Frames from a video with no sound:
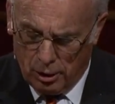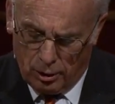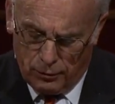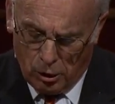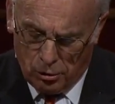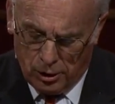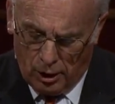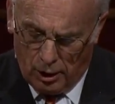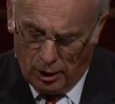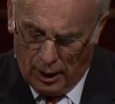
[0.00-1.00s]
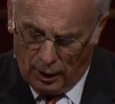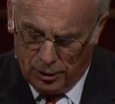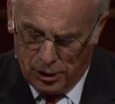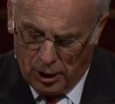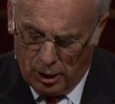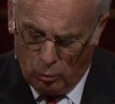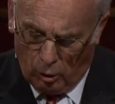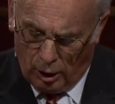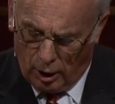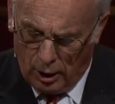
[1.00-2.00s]
He could have chosen any analogy he
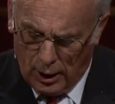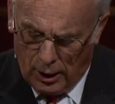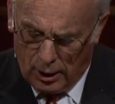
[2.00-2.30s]
wanted.